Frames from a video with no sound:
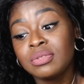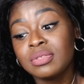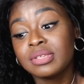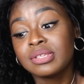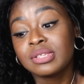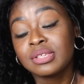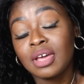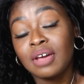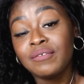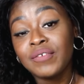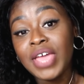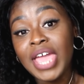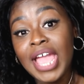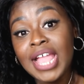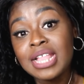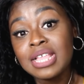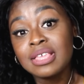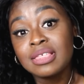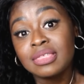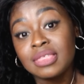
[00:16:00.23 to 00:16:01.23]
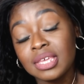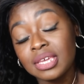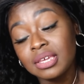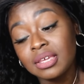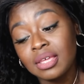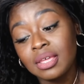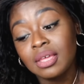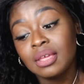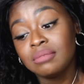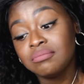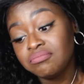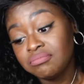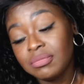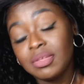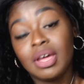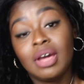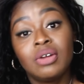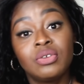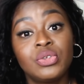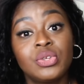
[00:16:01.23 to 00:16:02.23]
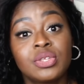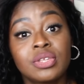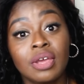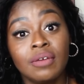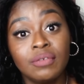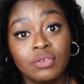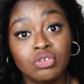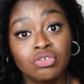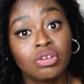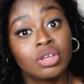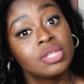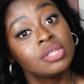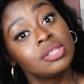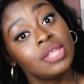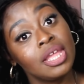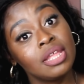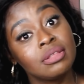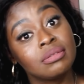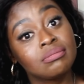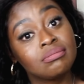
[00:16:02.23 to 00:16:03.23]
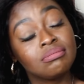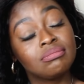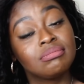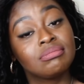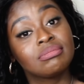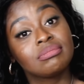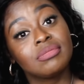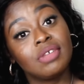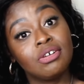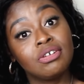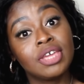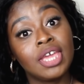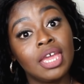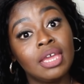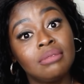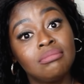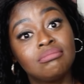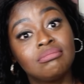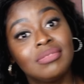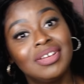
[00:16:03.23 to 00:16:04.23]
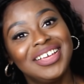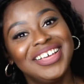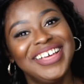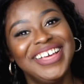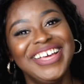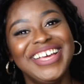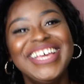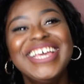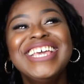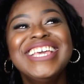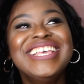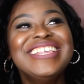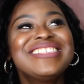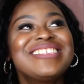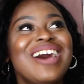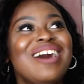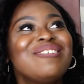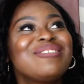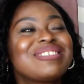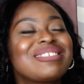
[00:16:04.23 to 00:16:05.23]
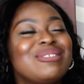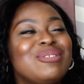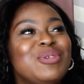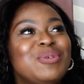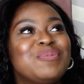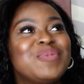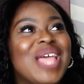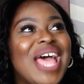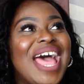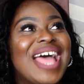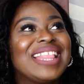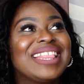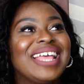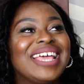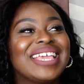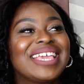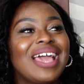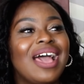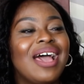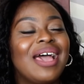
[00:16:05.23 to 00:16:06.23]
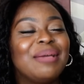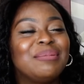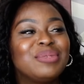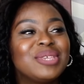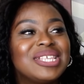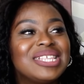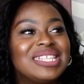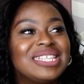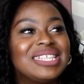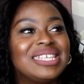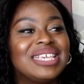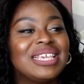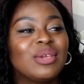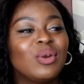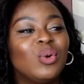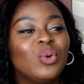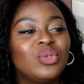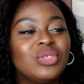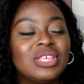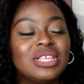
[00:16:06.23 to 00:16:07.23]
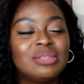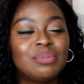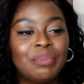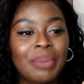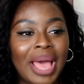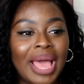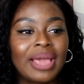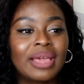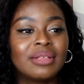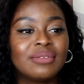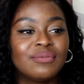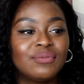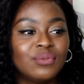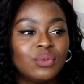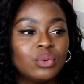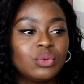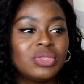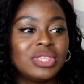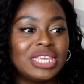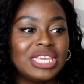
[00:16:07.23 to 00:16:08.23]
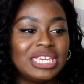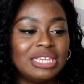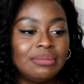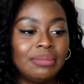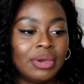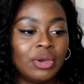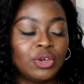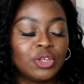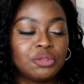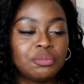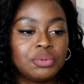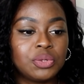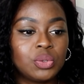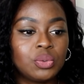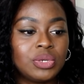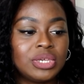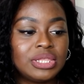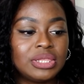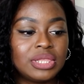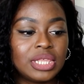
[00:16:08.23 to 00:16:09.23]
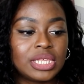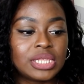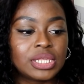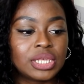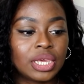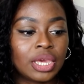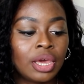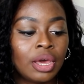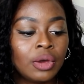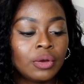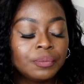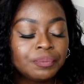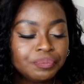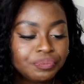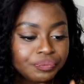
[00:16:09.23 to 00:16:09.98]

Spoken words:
discover anything, I'll discover trust then. Okay. So I've snooped, and like I'm just seeing all these back and forth emails between this girl,